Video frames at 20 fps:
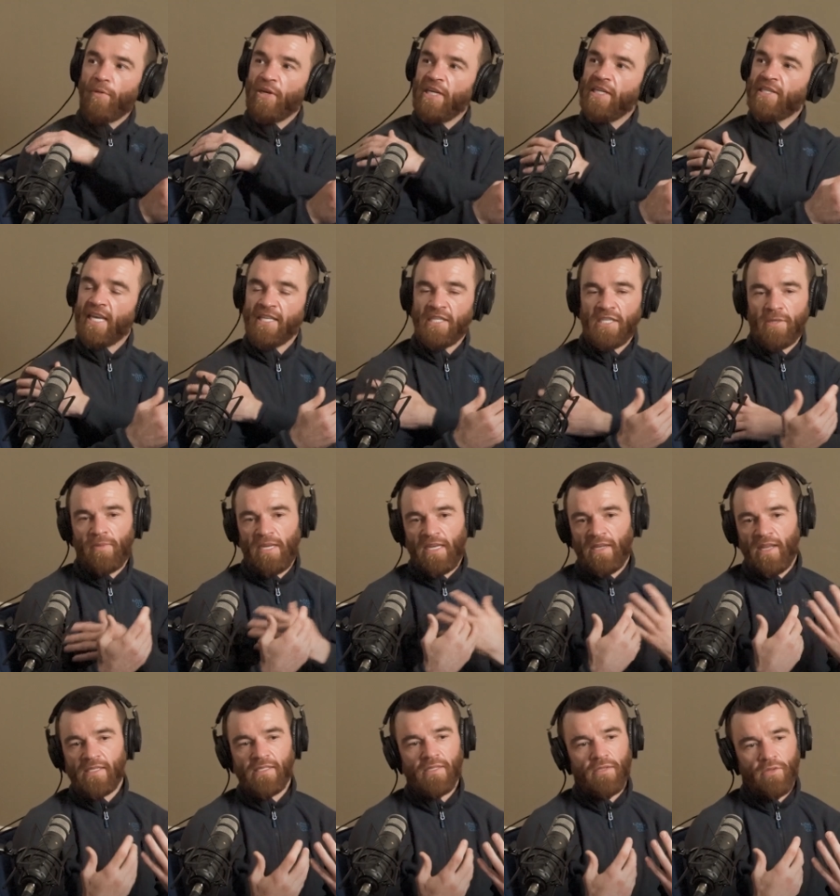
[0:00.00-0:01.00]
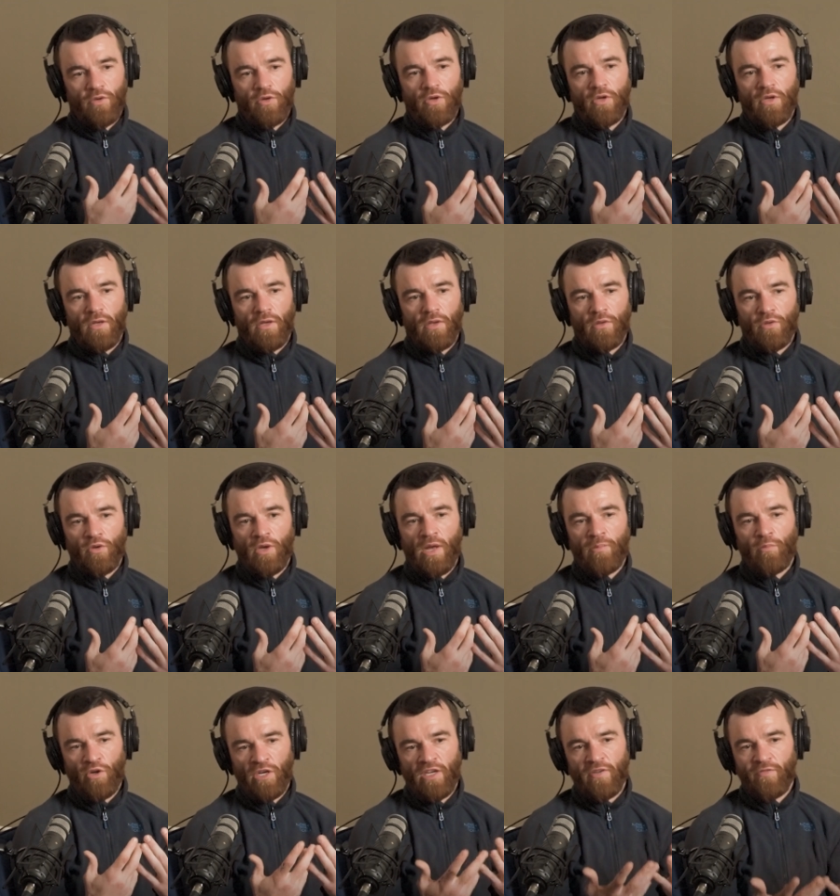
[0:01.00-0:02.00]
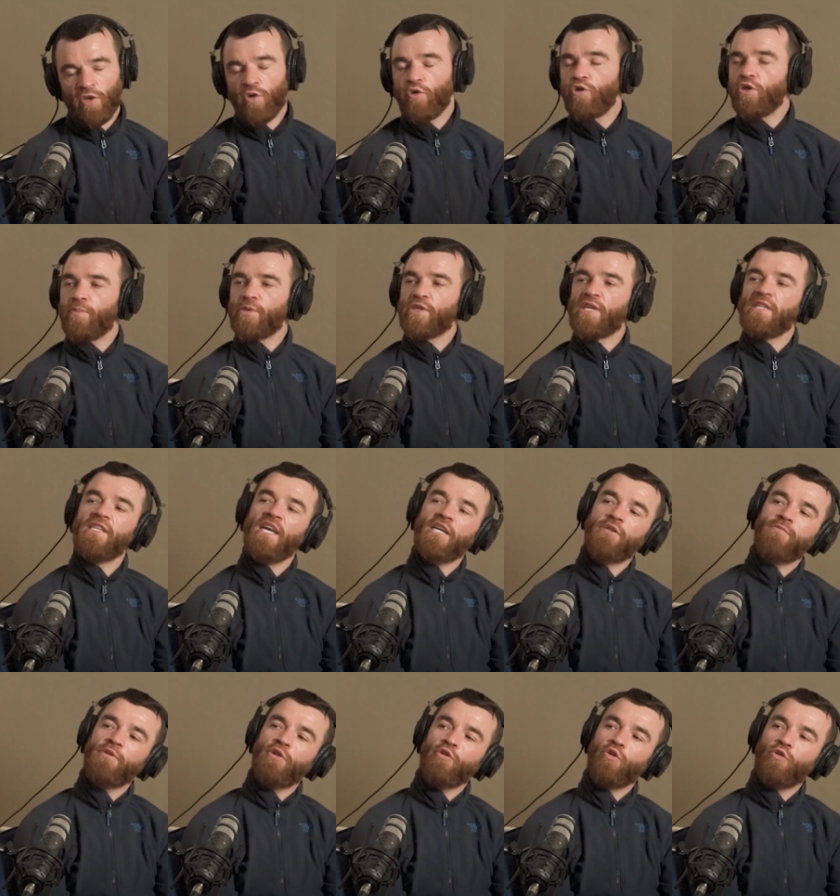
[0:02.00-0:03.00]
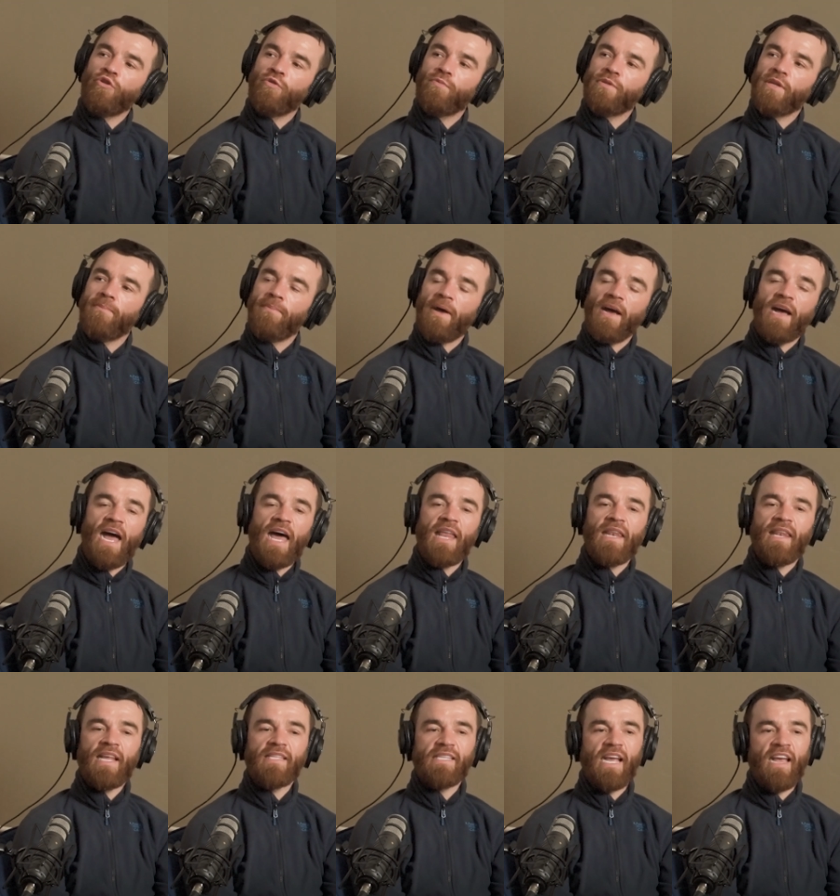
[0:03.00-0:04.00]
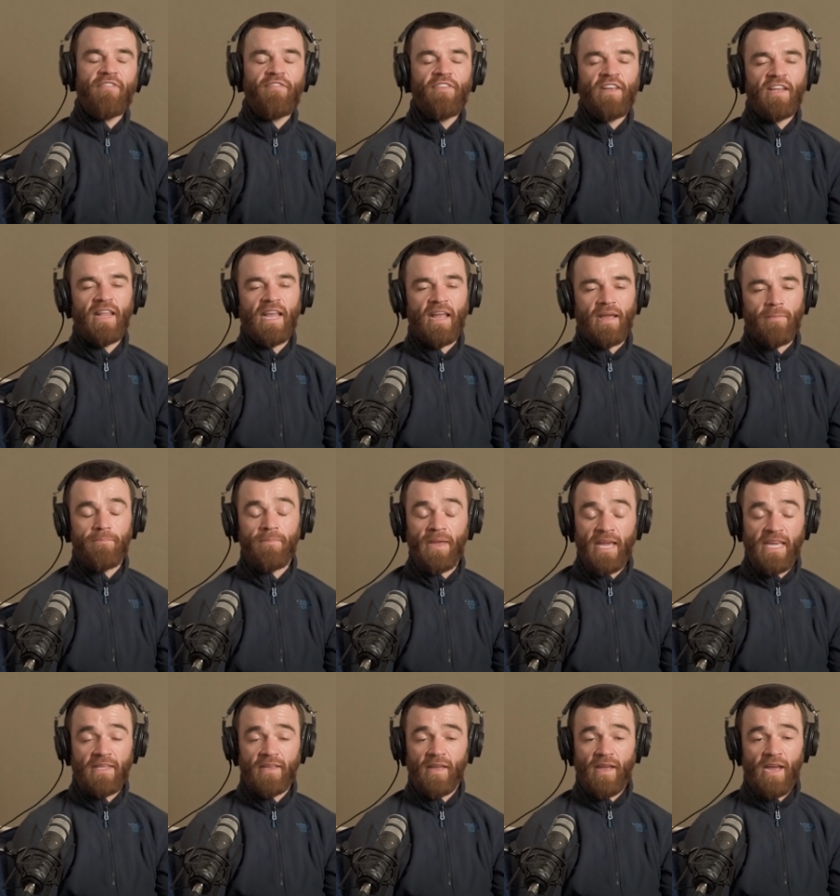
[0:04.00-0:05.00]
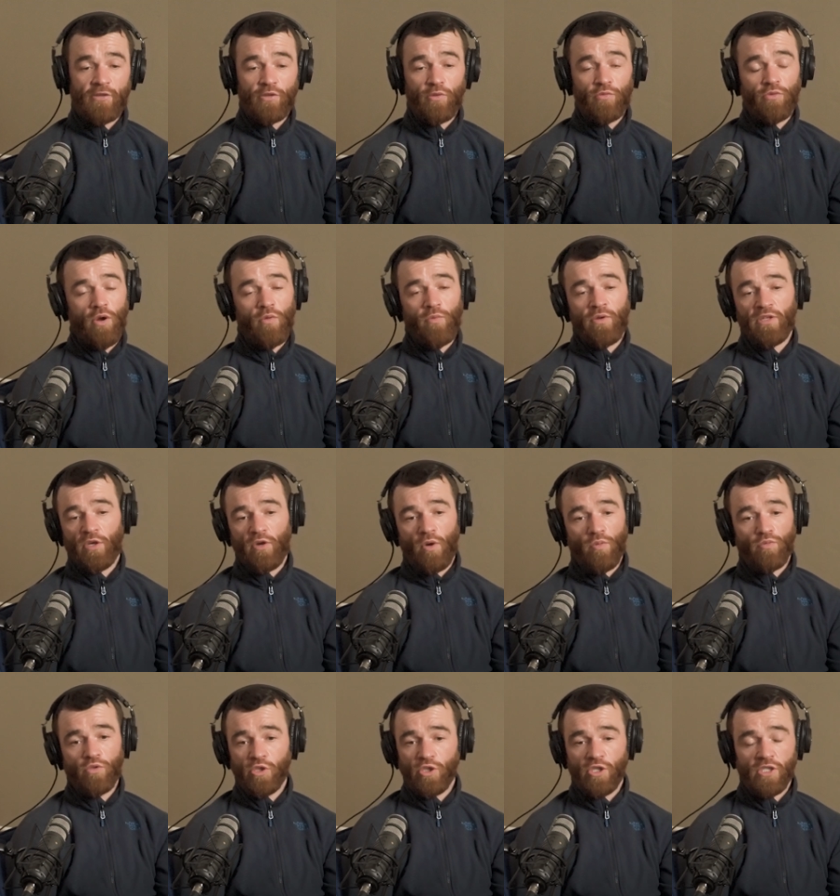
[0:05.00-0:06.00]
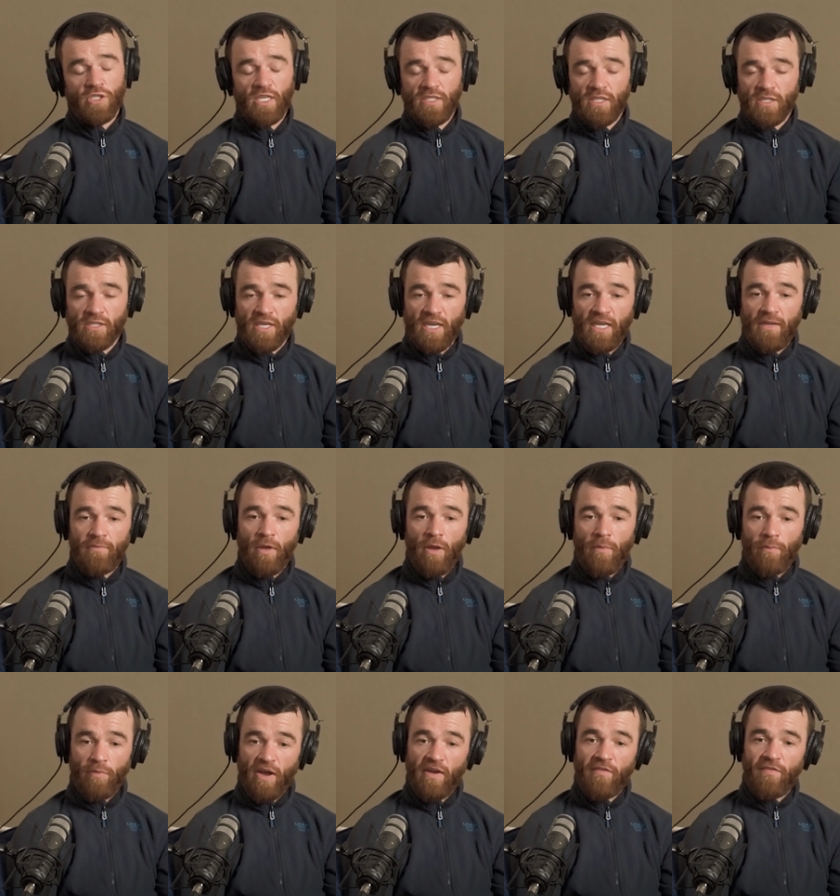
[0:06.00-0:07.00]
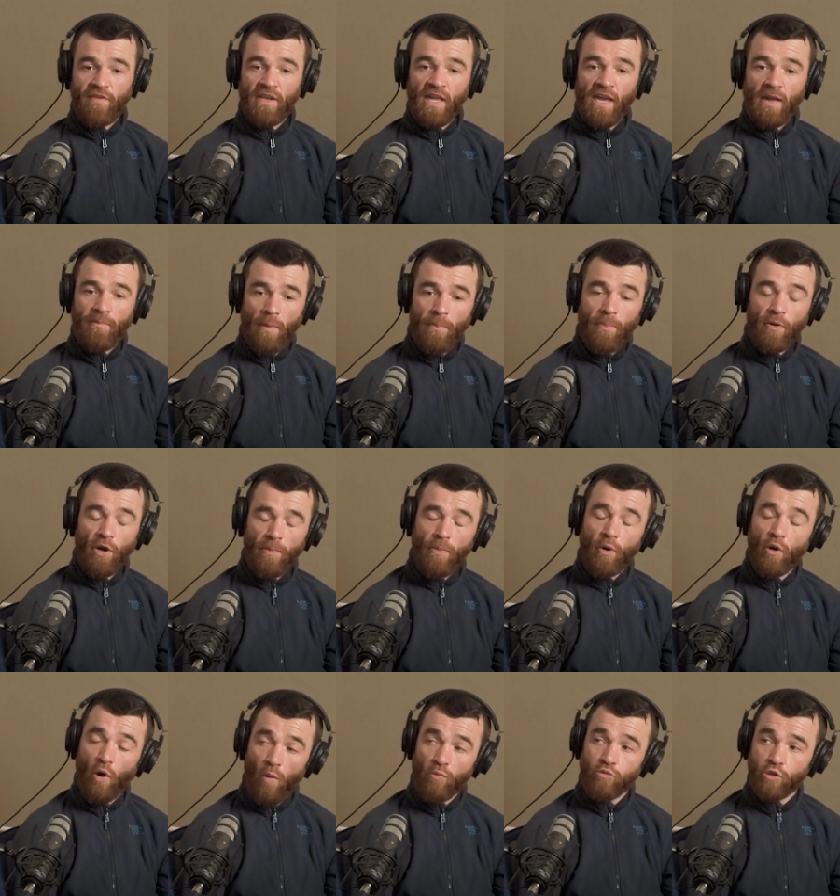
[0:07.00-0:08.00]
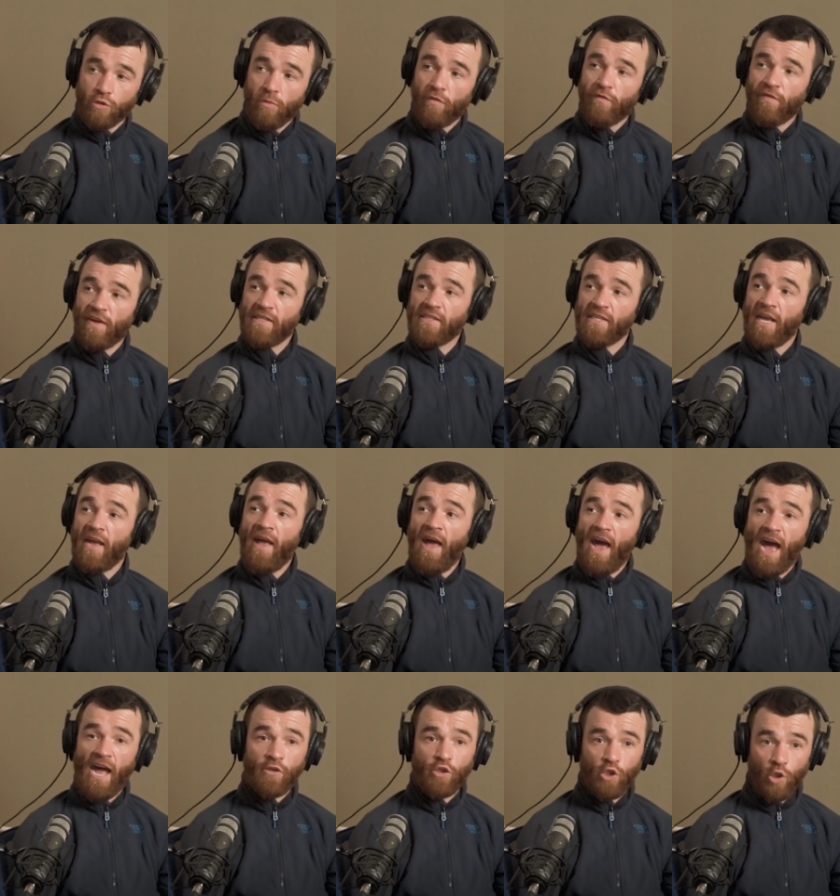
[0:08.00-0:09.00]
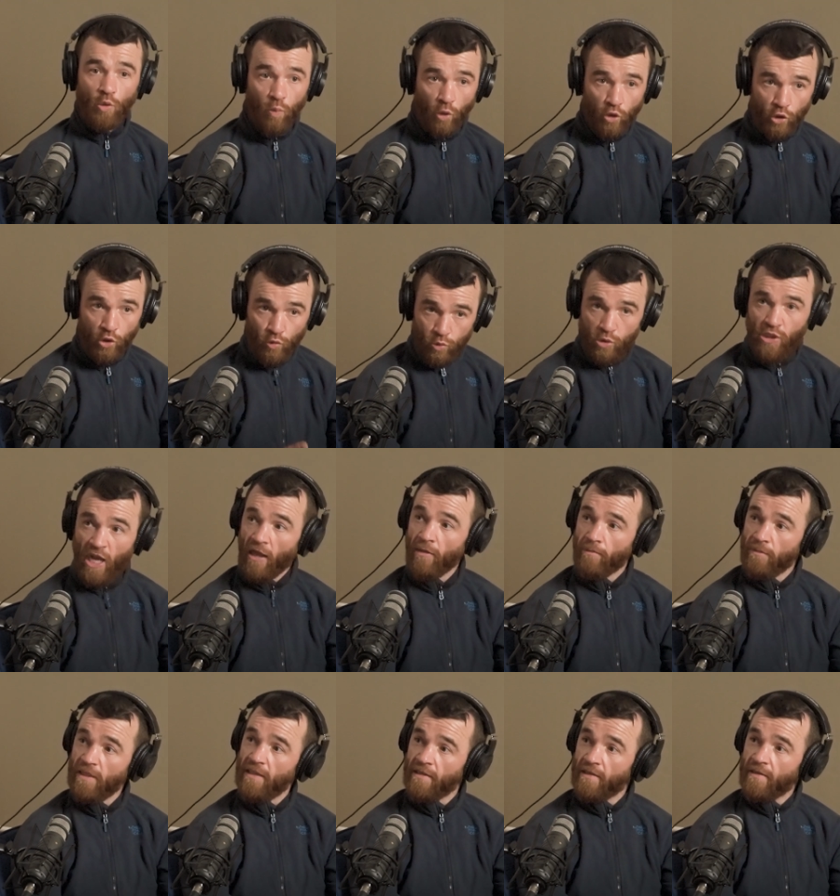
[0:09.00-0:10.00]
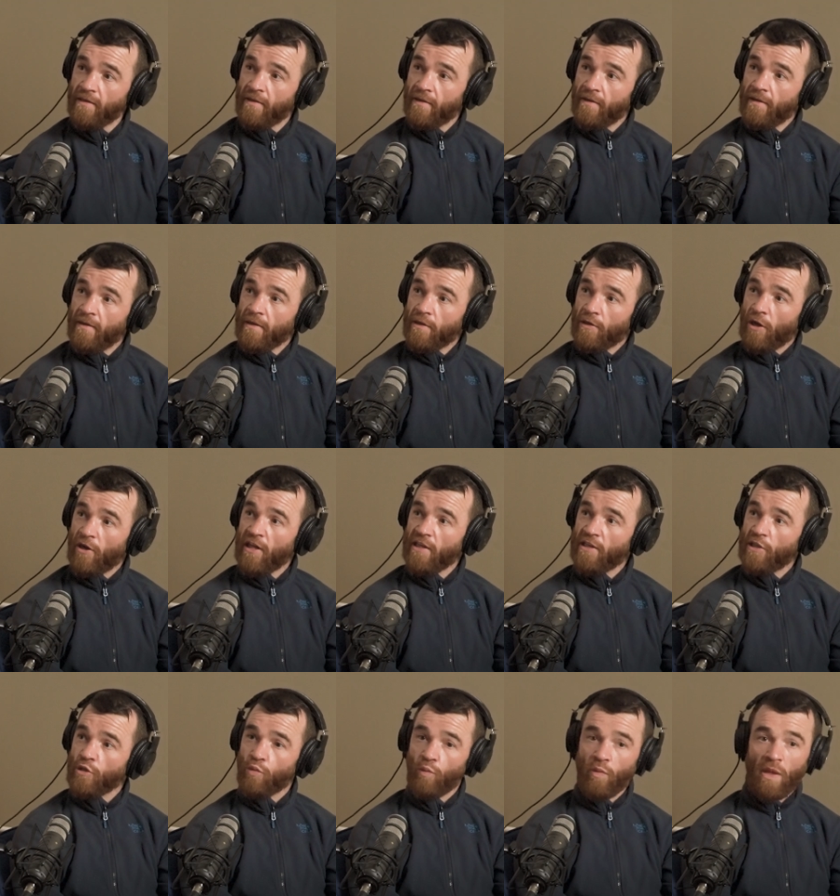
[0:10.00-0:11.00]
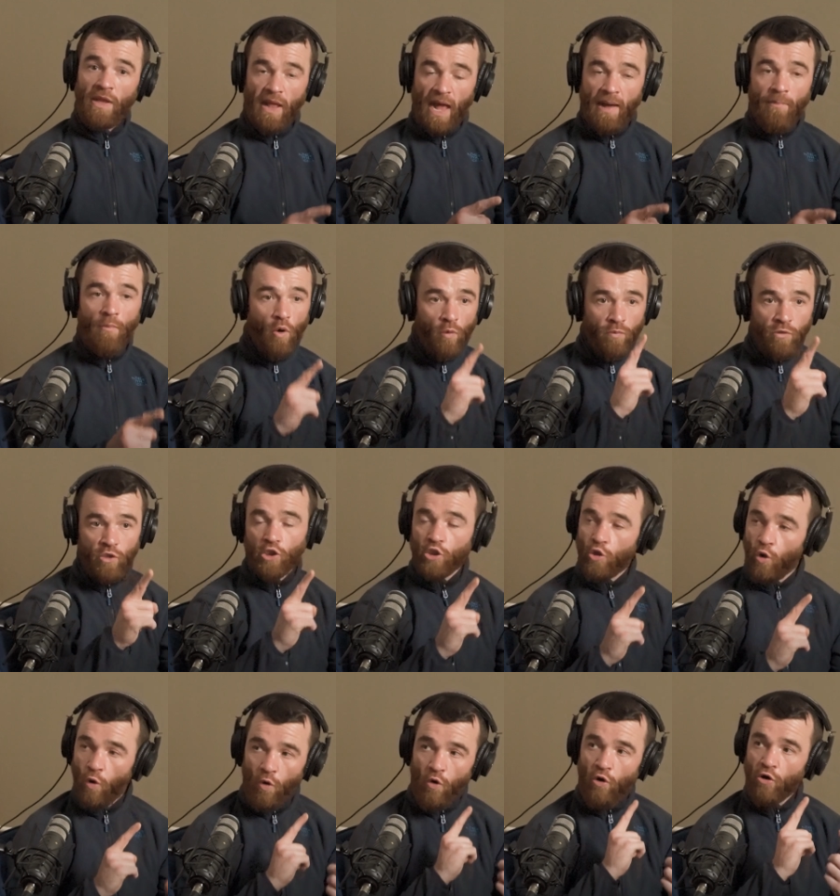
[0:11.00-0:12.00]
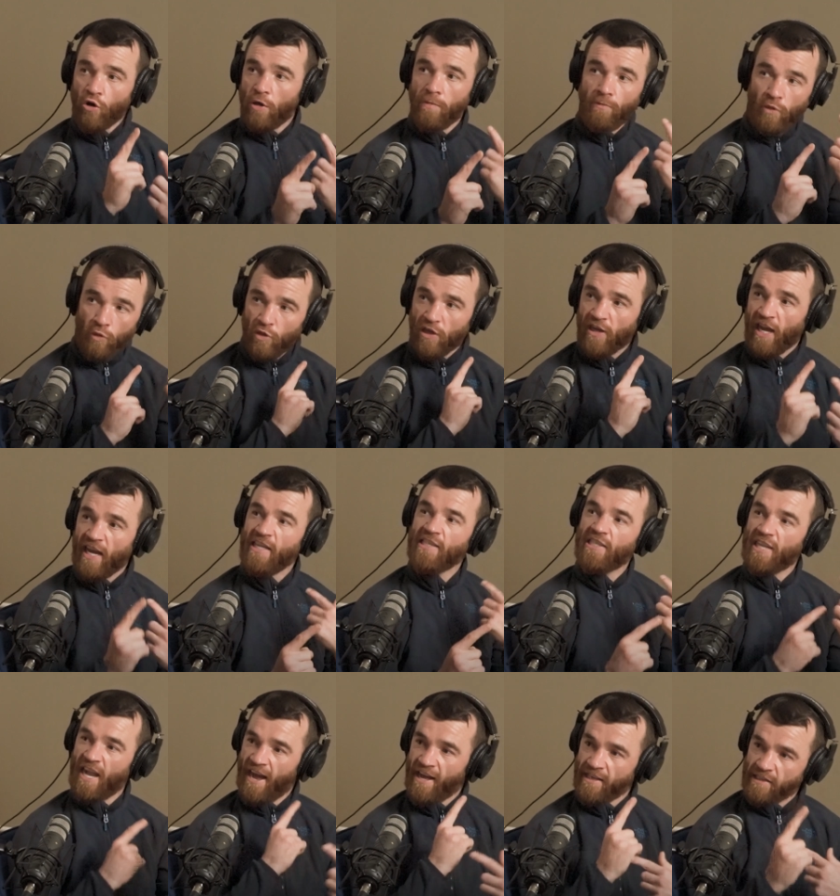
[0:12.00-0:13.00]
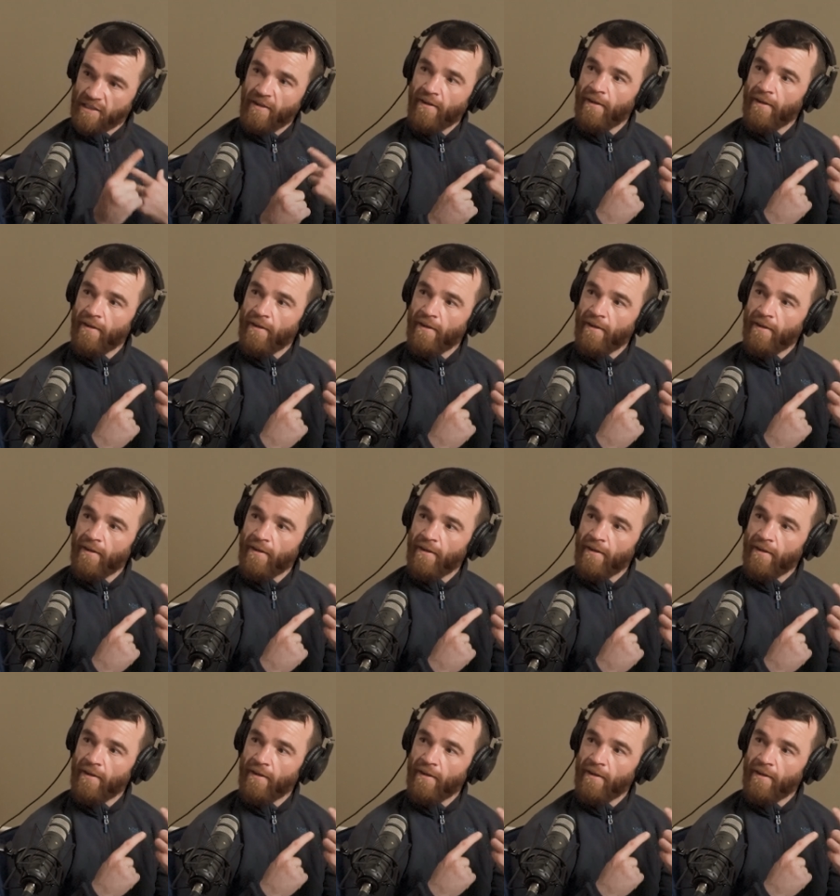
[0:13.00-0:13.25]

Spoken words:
but he said to me, lad, look, Luke, I'm going to give you the 100% X, 100% back. And lad, I feel like me, I don't know whether coaches will say the same, but I feel like I'm a proper coachable fighter. I do what you tell me. You know, this is what I'm always talking, communicating, trying to